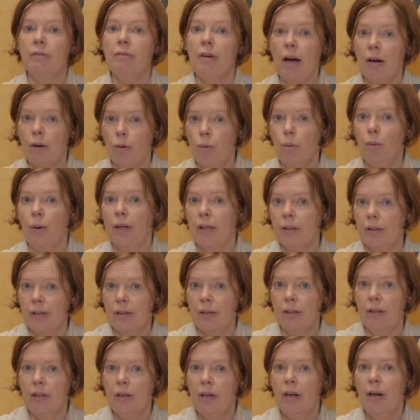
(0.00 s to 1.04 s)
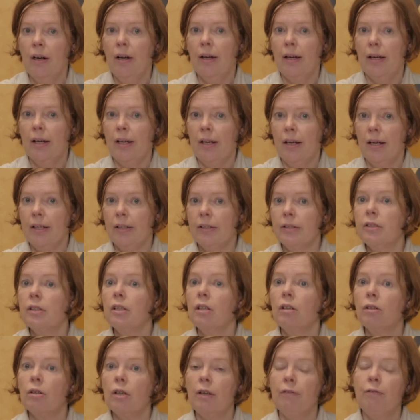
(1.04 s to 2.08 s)
That quickly. And
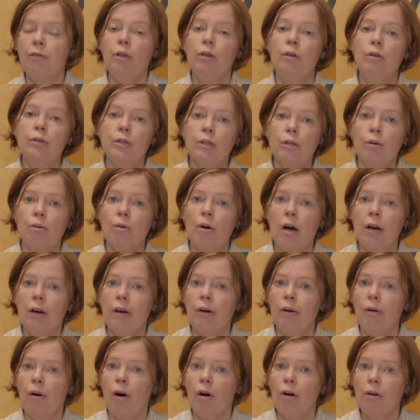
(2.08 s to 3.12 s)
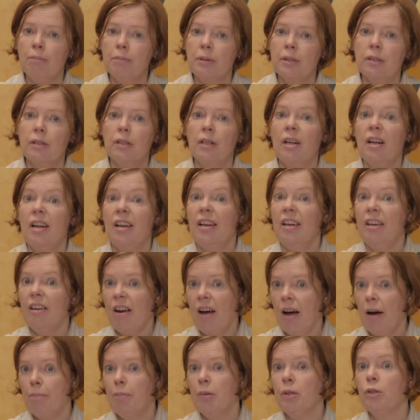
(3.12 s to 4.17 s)
if you use cryo hops, it
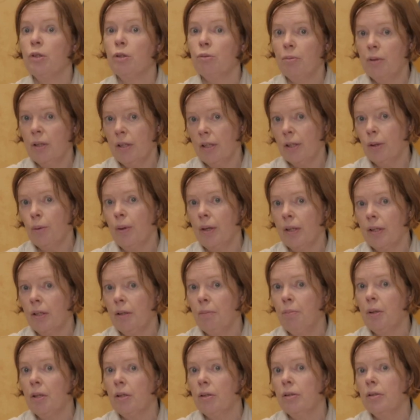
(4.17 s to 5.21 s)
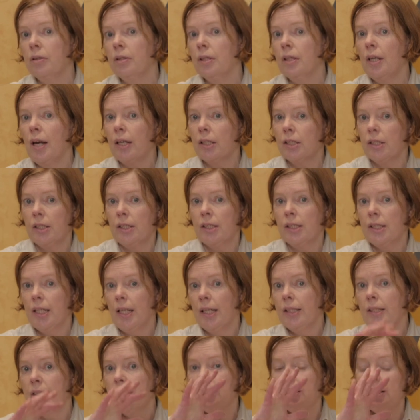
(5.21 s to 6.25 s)
happens really quickly because it actually
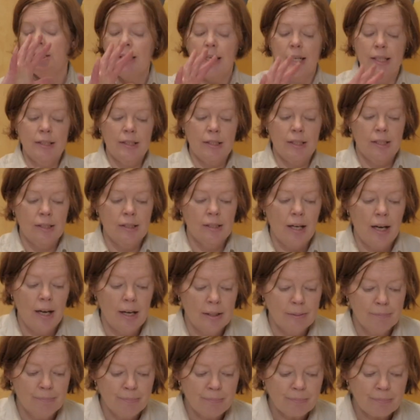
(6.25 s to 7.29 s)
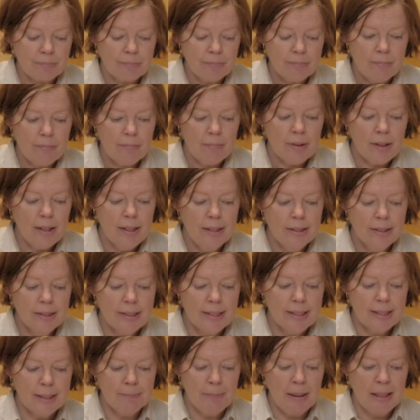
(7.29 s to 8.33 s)
stays in
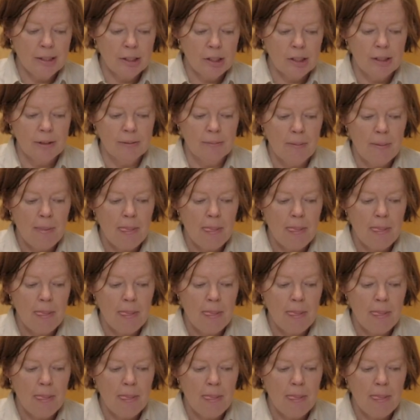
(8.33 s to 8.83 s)
suspension.